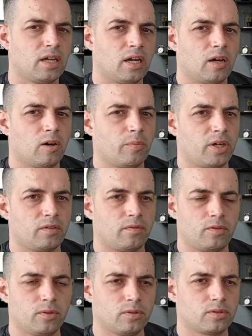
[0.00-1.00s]
how many
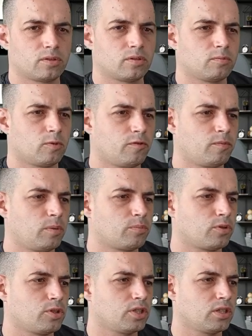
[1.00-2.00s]
views of my
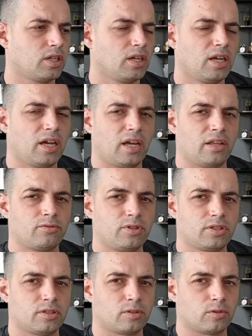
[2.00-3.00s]
project, and
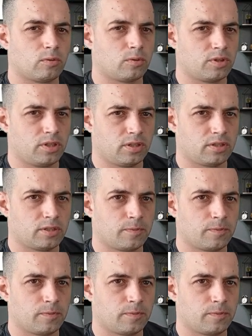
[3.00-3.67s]
recent orders.